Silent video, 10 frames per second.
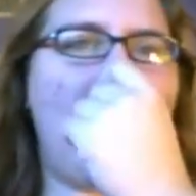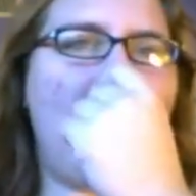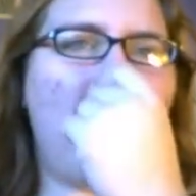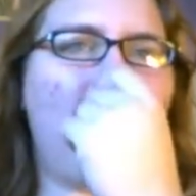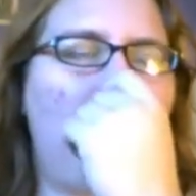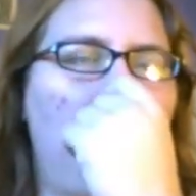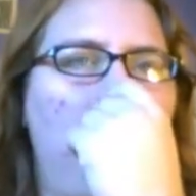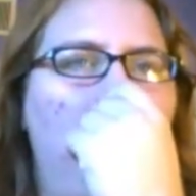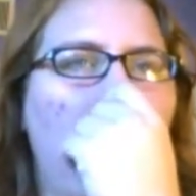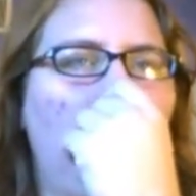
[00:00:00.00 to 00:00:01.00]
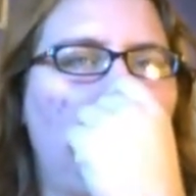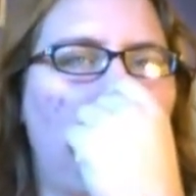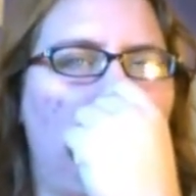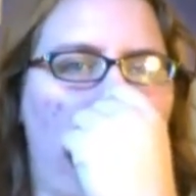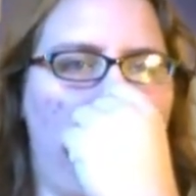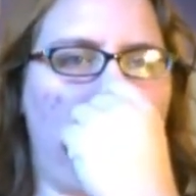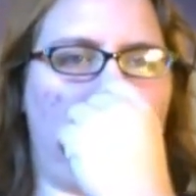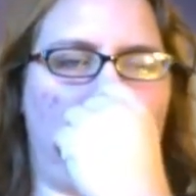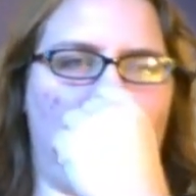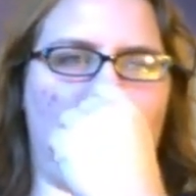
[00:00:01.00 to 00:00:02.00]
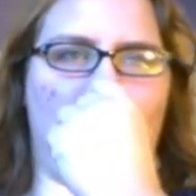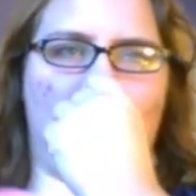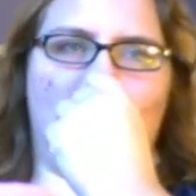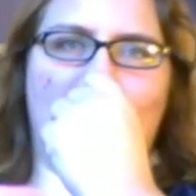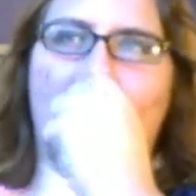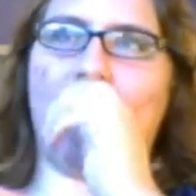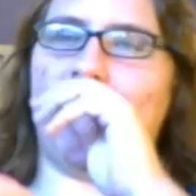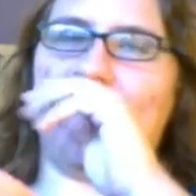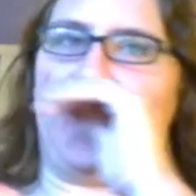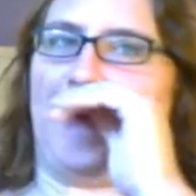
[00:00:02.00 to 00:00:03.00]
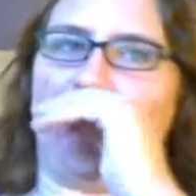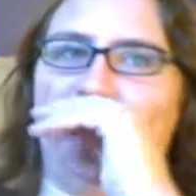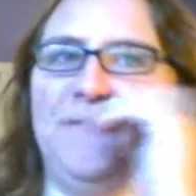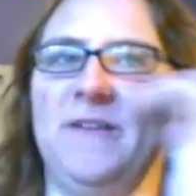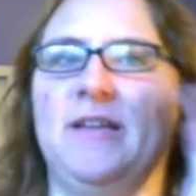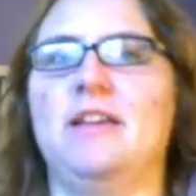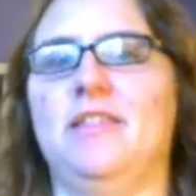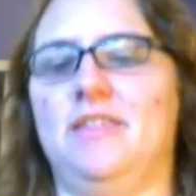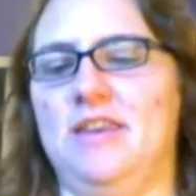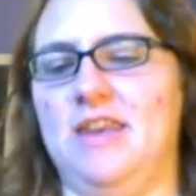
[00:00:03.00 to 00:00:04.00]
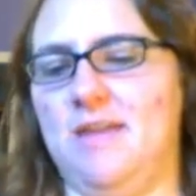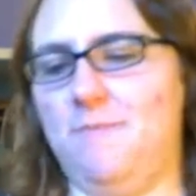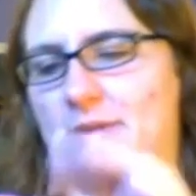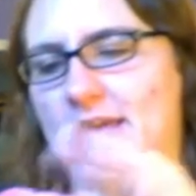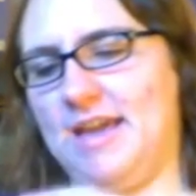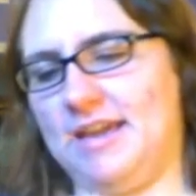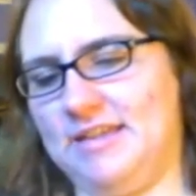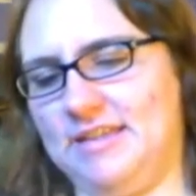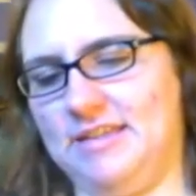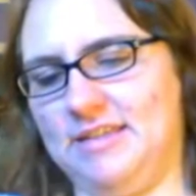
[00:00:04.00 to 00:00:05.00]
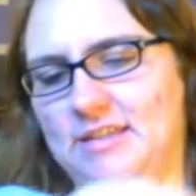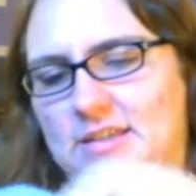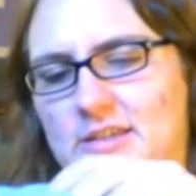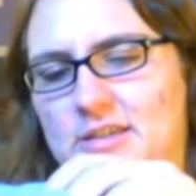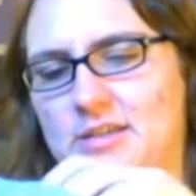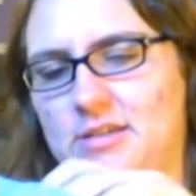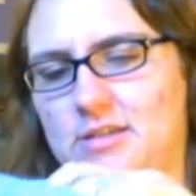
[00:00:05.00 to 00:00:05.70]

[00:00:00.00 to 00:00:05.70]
I have a boatload of the Knit Picks